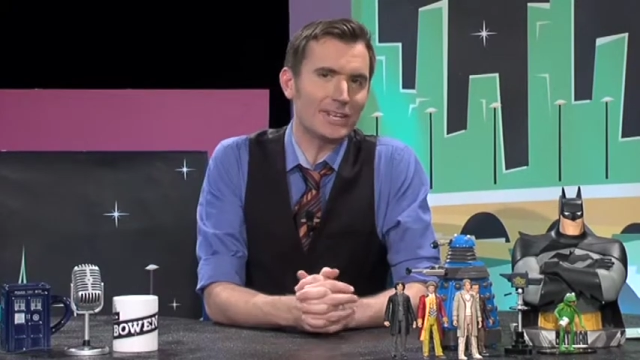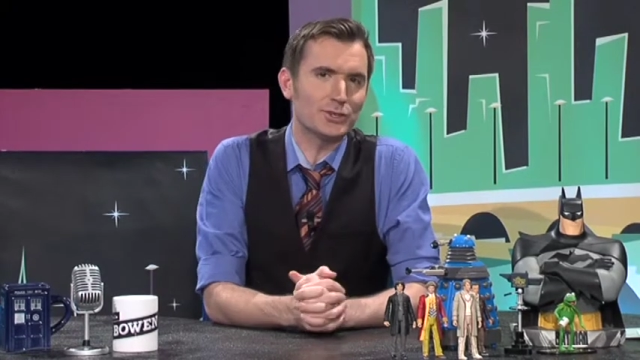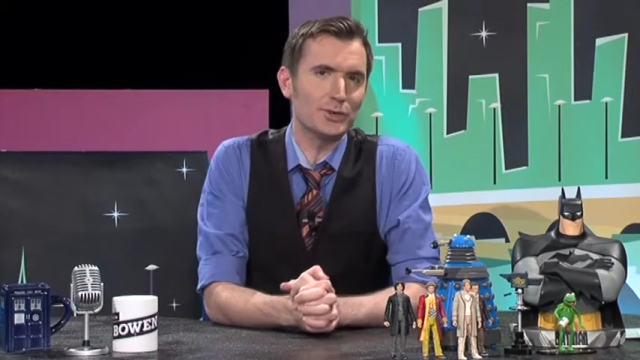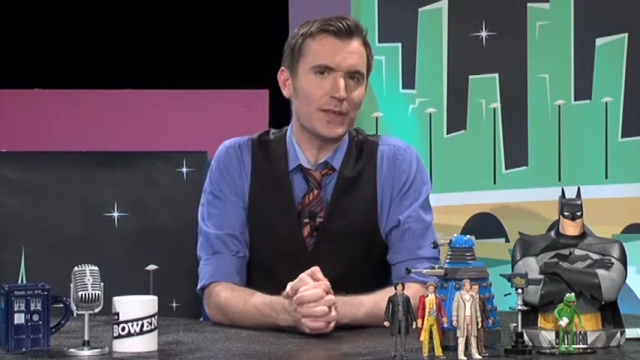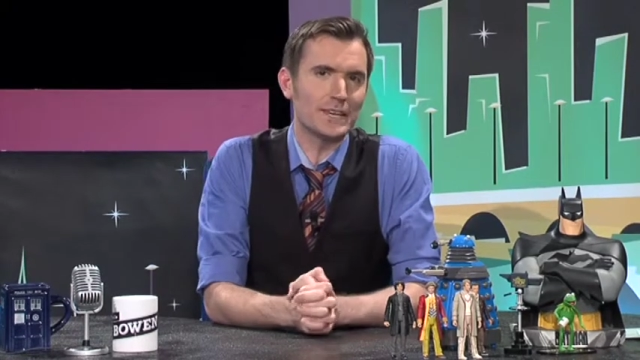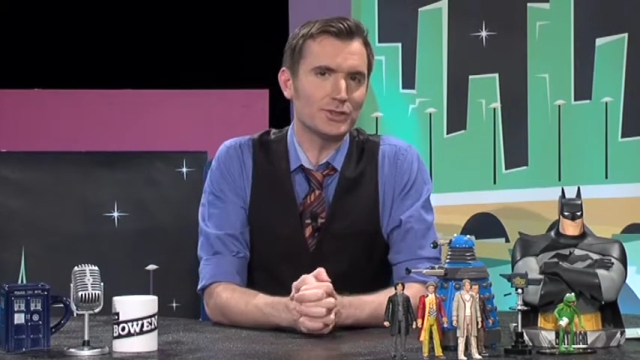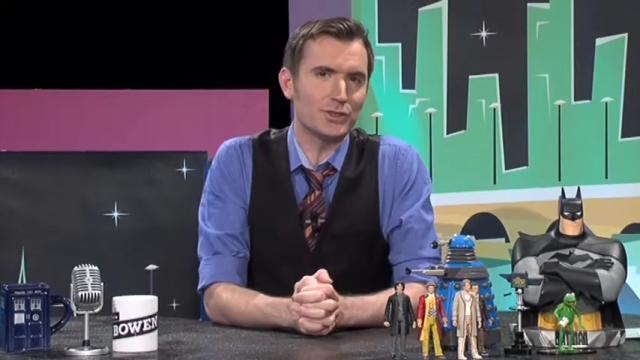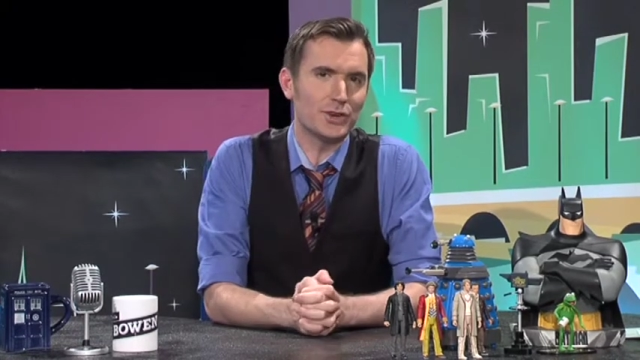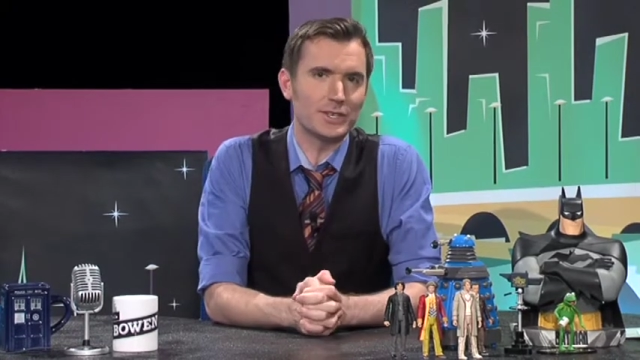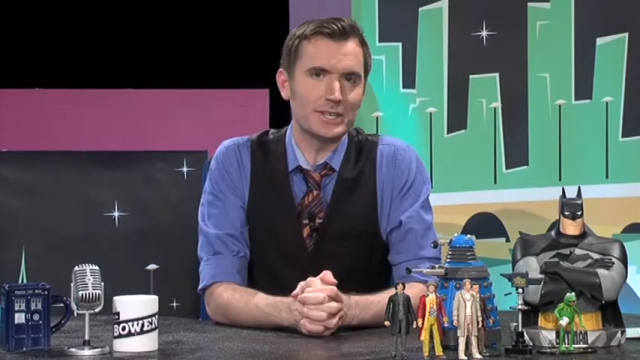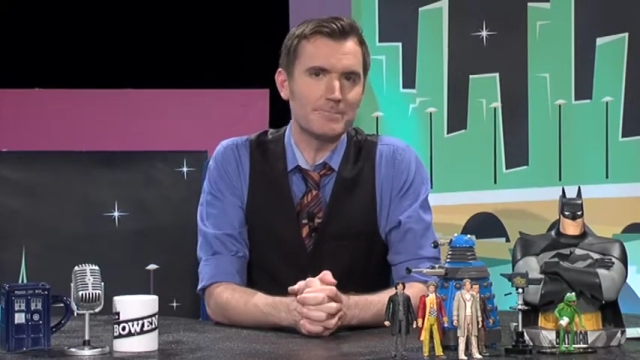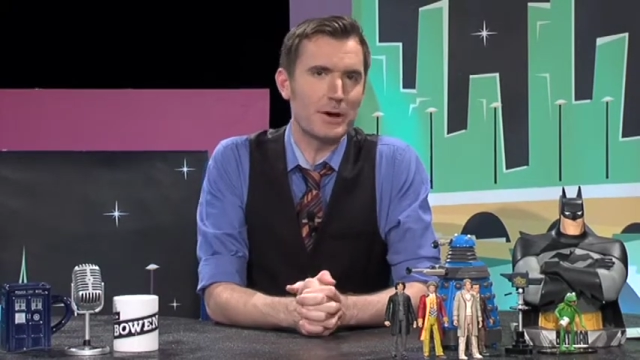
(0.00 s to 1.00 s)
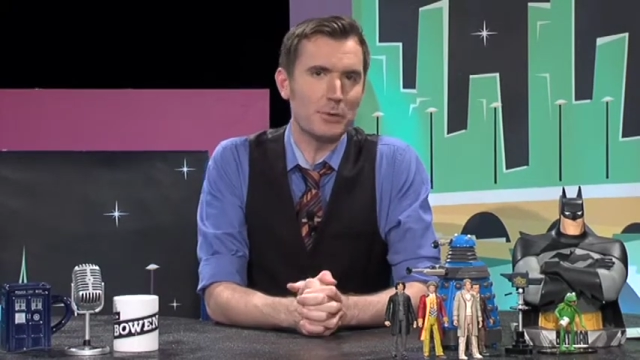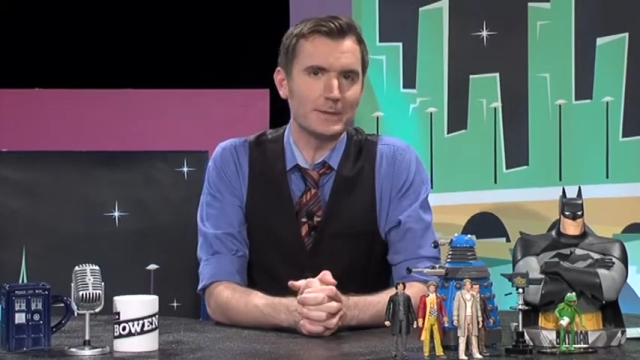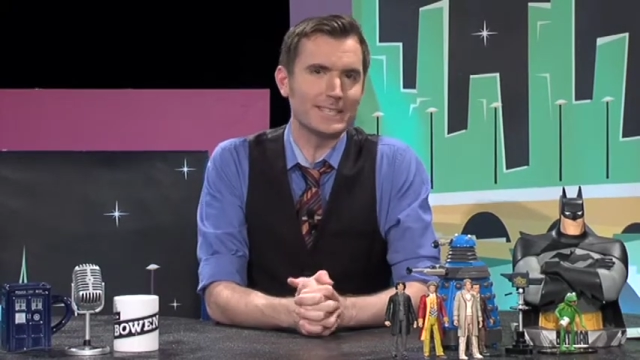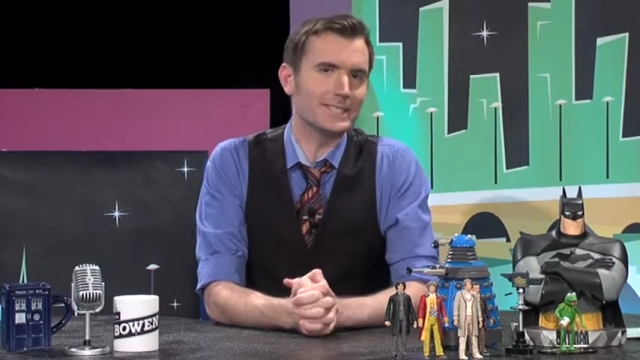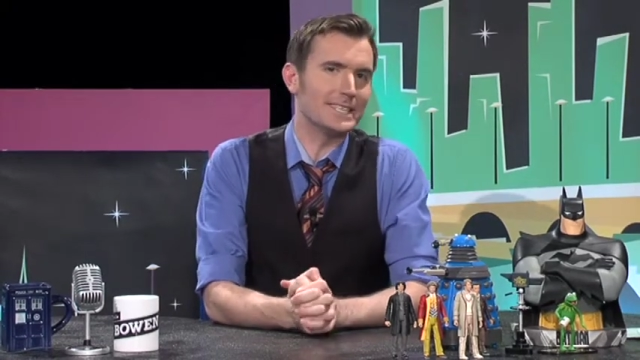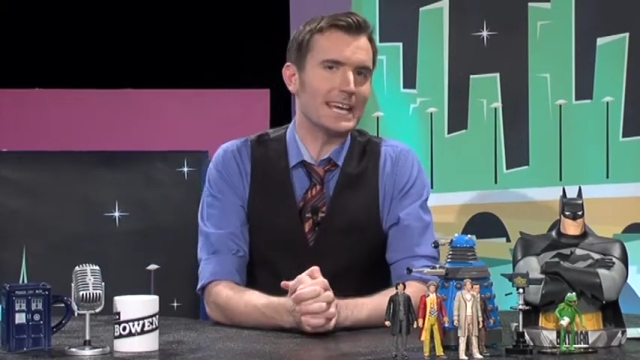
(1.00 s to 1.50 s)
2013 Melbourne
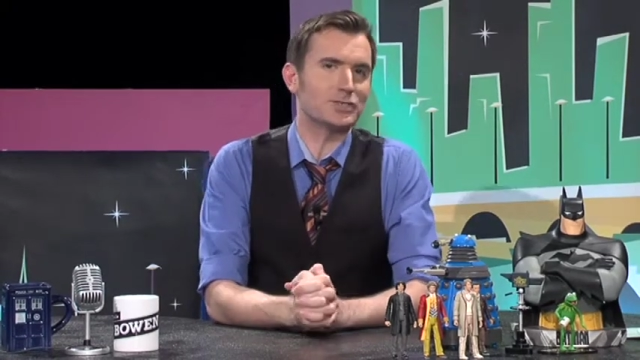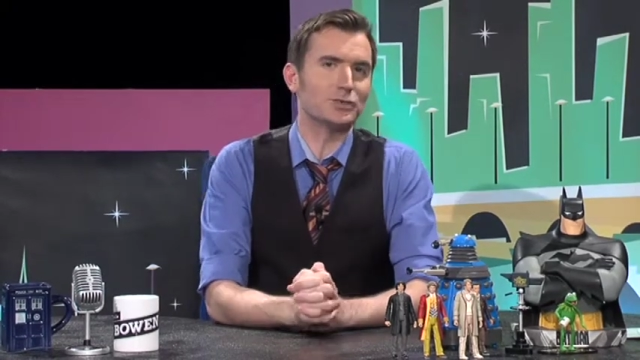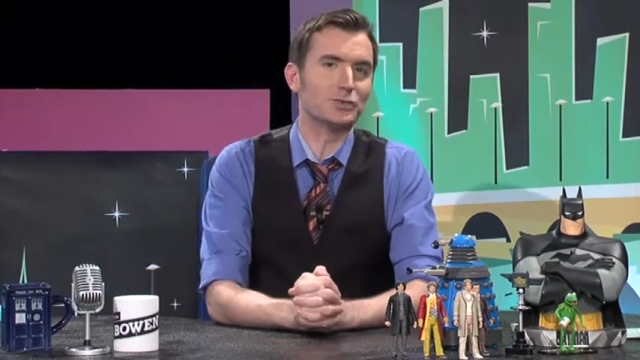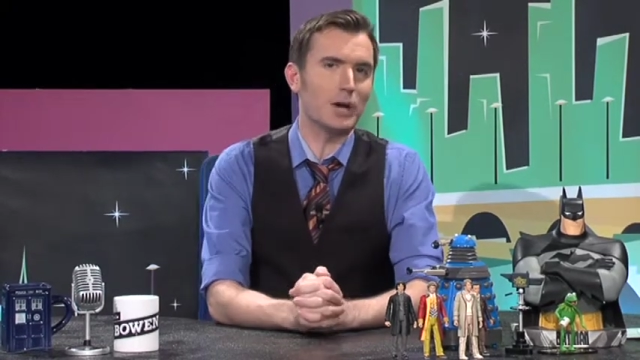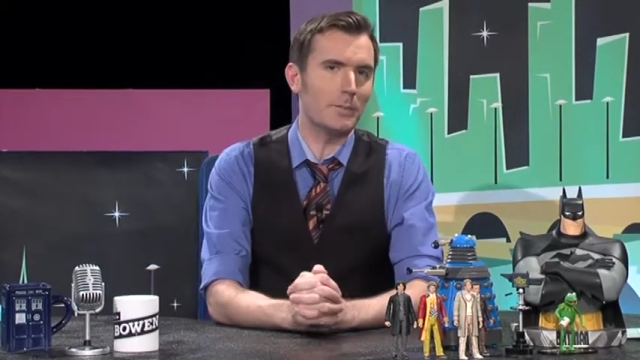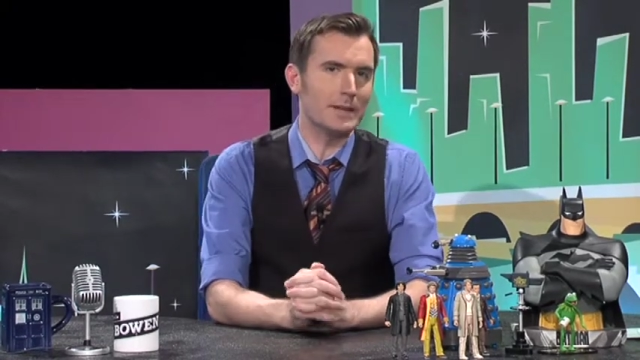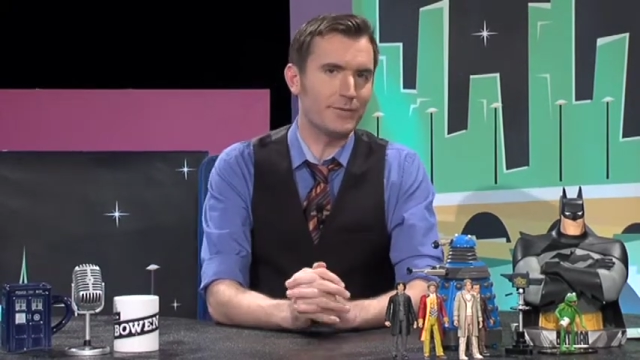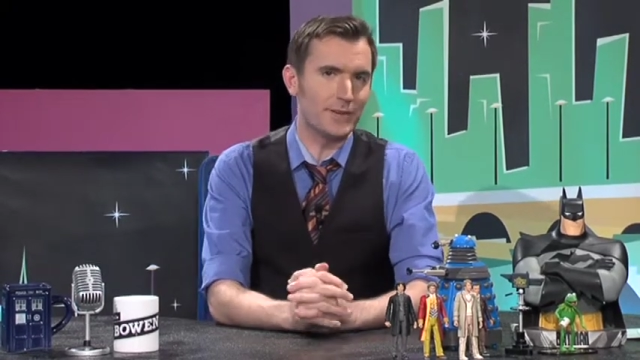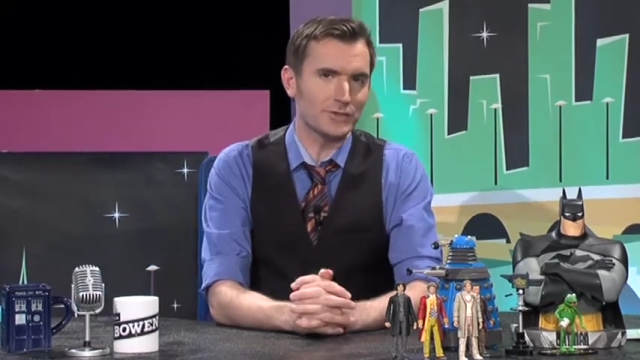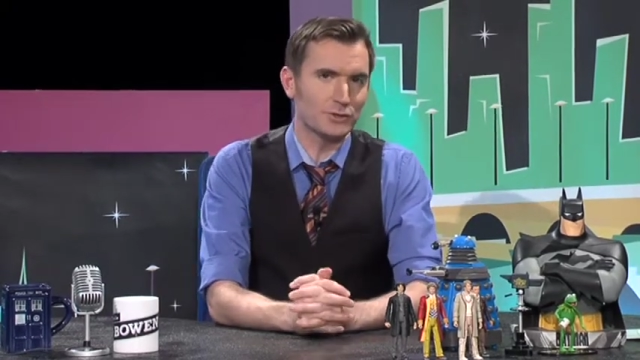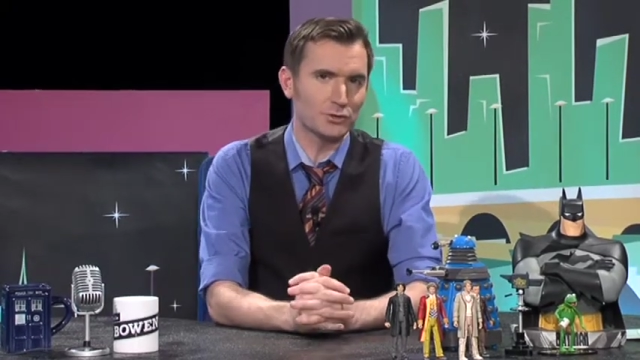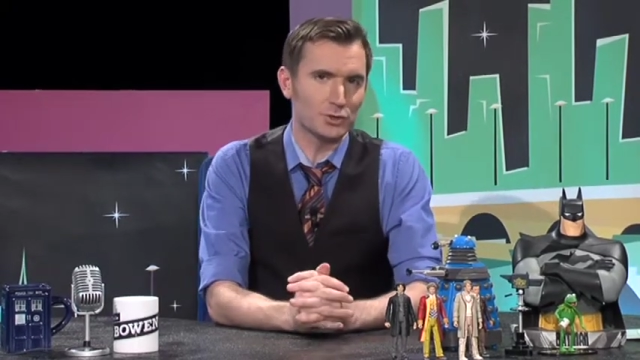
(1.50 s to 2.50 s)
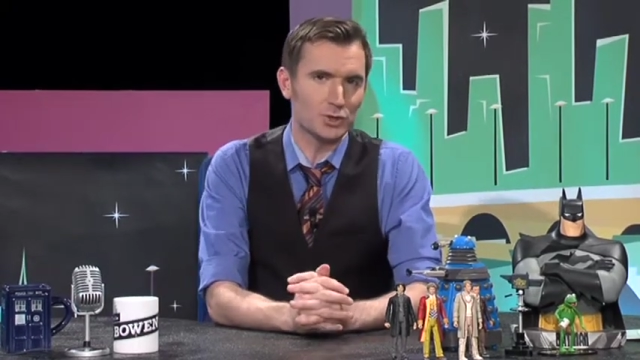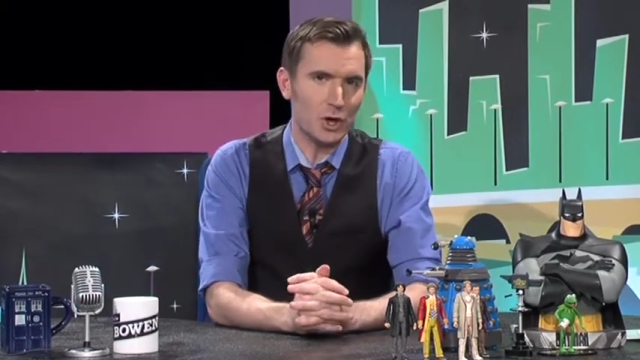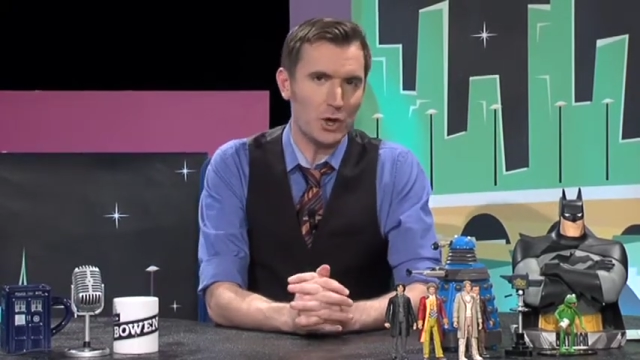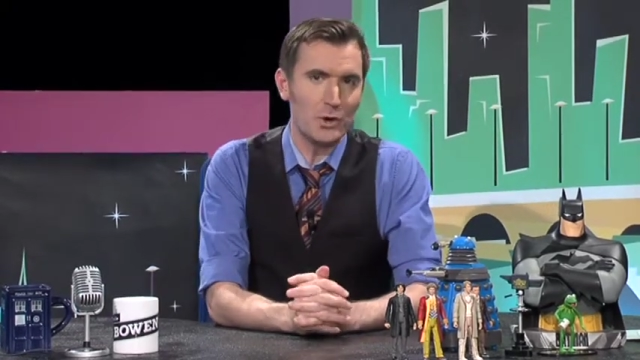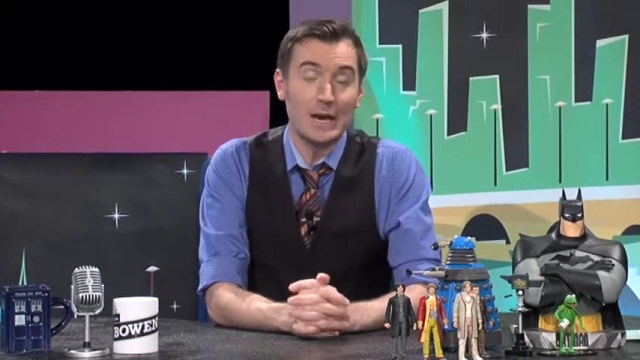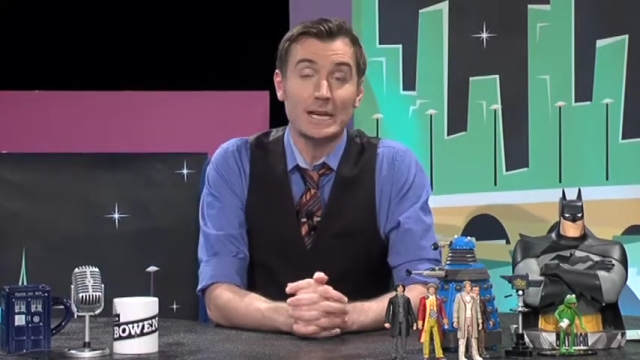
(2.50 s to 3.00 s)
International Comedy Festival show